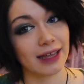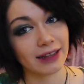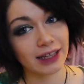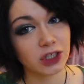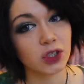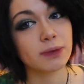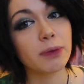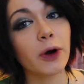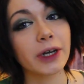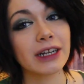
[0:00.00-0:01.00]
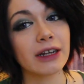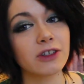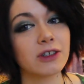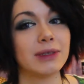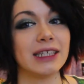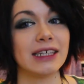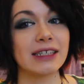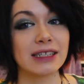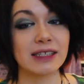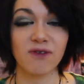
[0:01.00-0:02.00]
that they just pointed out to me,
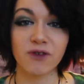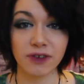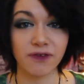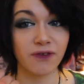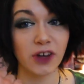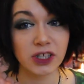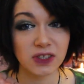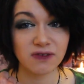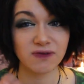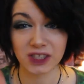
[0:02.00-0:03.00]
is for the first